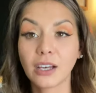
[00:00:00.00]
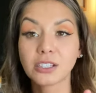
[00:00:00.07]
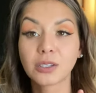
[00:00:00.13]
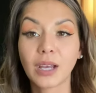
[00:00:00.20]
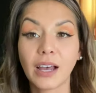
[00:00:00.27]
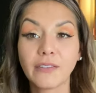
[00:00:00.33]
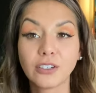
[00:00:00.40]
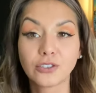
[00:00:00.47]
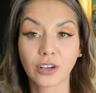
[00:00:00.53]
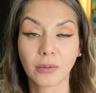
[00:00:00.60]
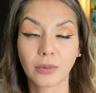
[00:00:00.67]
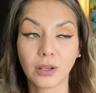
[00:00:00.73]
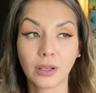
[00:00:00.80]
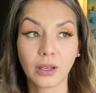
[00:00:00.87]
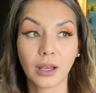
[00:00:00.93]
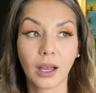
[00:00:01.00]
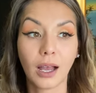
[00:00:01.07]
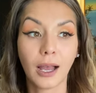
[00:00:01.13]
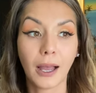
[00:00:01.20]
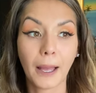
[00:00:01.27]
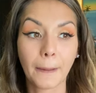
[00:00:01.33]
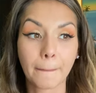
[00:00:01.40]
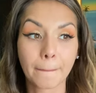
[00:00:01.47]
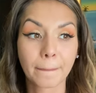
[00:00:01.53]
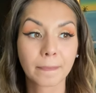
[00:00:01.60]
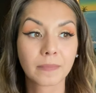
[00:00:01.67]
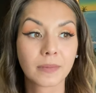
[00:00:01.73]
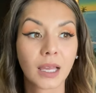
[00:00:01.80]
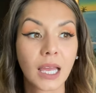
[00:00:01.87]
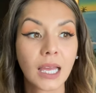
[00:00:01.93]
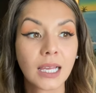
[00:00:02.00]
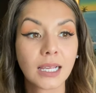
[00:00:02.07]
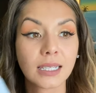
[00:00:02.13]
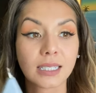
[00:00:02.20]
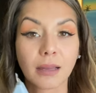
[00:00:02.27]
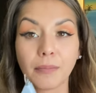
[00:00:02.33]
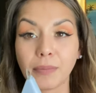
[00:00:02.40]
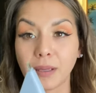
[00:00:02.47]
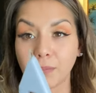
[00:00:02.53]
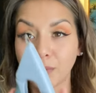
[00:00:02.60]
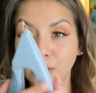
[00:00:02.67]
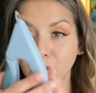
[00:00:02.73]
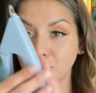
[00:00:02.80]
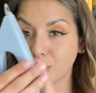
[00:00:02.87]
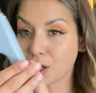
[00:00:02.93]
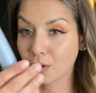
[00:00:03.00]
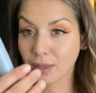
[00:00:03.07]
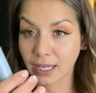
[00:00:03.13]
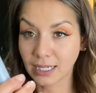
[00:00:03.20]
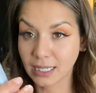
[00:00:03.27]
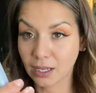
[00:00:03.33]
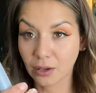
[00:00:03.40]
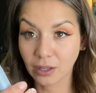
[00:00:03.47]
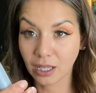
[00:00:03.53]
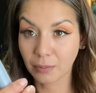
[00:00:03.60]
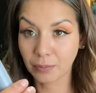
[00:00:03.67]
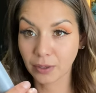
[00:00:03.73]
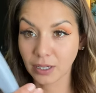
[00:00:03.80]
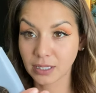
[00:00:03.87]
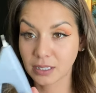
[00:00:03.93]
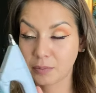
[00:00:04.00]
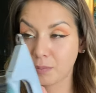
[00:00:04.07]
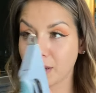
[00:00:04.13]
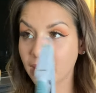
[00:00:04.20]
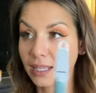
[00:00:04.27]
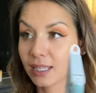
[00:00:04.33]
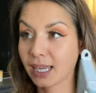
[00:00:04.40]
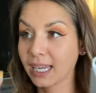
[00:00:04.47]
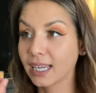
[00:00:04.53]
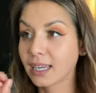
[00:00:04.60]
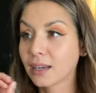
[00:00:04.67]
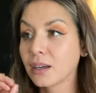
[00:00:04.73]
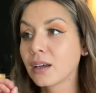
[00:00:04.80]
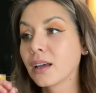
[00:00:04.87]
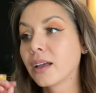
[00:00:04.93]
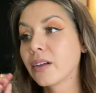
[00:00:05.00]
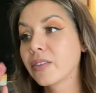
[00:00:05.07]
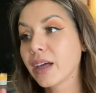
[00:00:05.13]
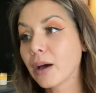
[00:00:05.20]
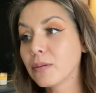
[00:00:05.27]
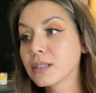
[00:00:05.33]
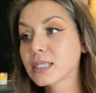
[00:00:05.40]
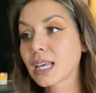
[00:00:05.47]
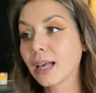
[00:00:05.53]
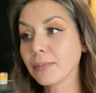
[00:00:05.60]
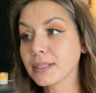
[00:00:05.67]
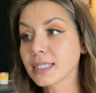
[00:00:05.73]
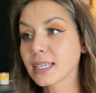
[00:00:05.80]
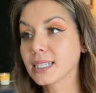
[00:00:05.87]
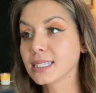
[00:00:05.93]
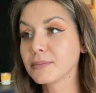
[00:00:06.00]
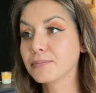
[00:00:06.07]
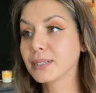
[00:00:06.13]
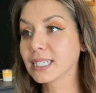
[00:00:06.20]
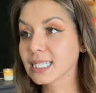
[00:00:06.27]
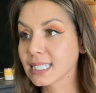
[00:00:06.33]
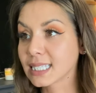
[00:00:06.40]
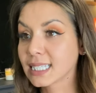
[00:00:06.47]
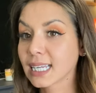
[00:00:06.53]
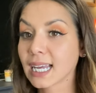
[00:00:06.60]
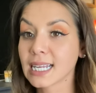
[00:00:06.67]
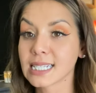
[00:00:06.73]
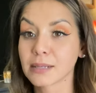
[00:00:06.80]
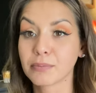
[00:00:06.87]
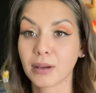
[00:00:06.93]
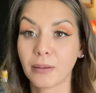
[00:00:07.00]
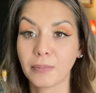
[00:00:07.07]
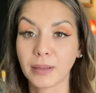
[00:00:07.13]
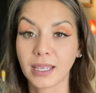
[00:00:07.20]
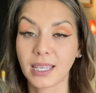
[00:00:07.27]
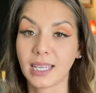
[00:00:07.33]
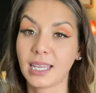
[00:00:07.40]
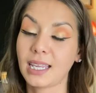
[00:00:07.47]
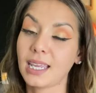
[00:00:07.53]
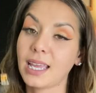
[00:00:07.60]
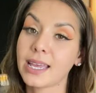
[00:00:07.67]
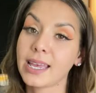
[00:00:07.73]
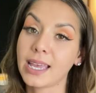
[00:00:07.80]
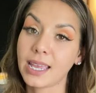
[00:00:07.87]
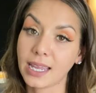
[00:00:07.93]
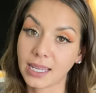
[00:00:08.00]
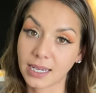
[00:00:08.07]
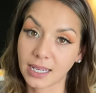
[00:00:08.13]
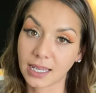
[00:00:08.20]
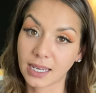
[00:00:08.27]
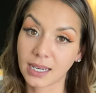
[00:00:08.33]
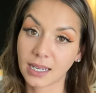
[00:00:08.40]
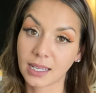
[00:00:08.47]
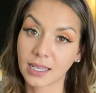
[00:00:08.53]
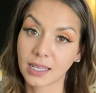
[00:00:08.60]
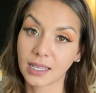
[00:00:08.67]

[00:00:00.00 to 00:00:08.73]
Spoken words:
also have a Dremel. Some people don't like nail clippers, but like, that was Capitan's biggest thing as a puppy. He hated